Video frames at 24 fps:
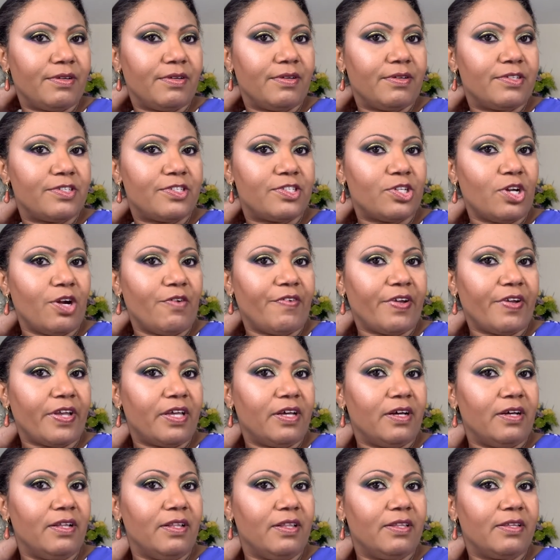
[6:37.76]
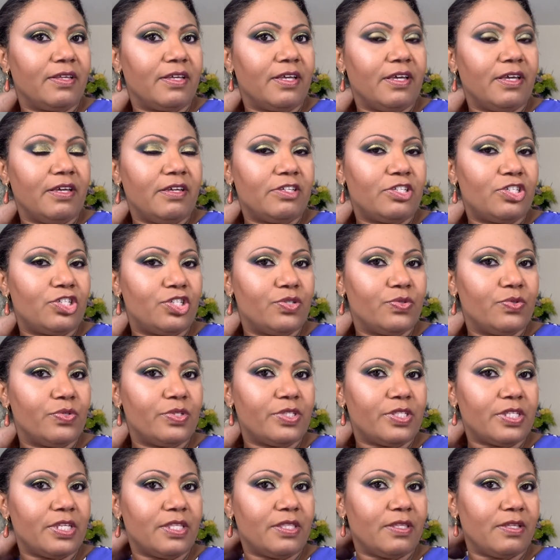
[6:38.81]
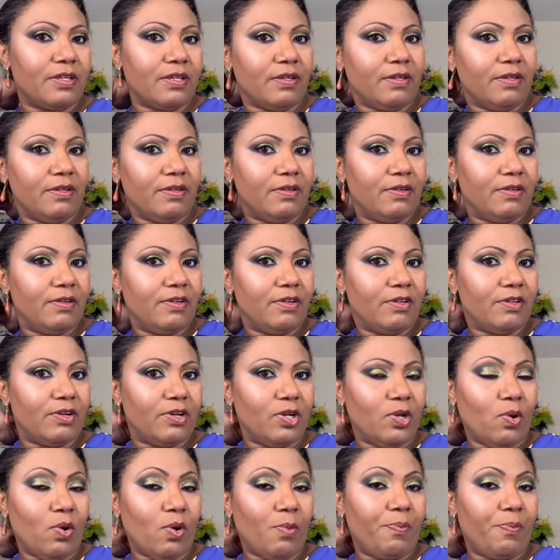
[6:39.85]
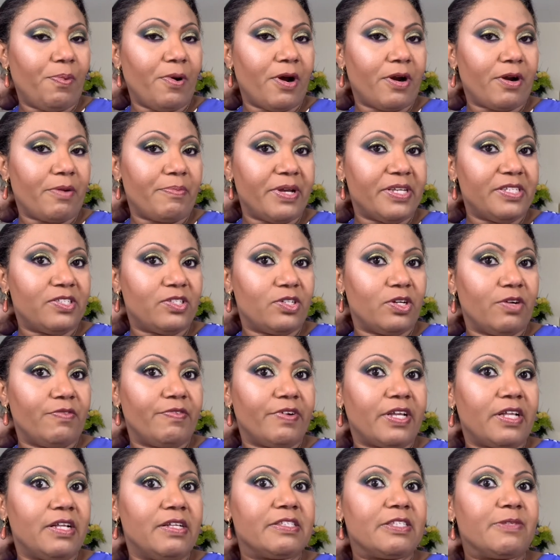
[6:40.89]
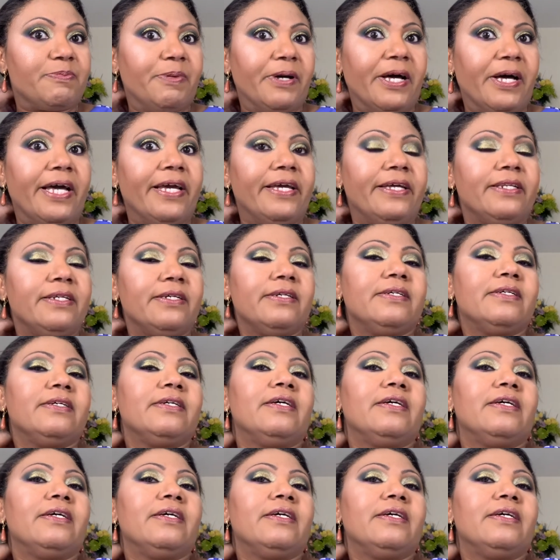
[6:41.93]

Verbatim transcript: cervical issues in the lower part of my cervical spine